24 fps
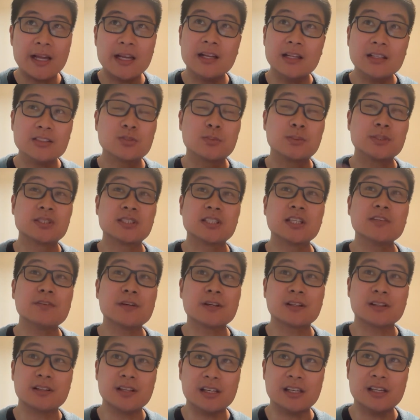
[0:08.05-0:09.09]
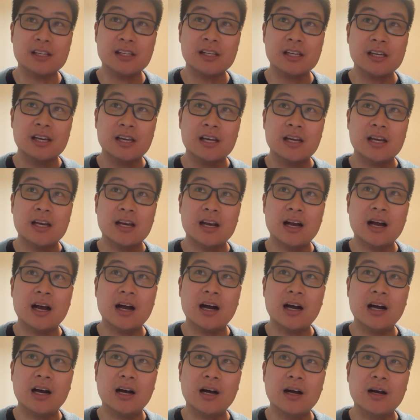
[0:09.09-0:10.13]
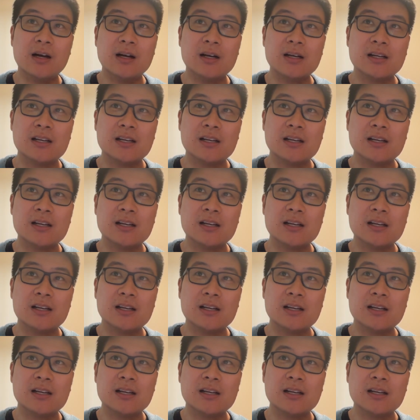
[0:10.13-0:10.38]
specifically, I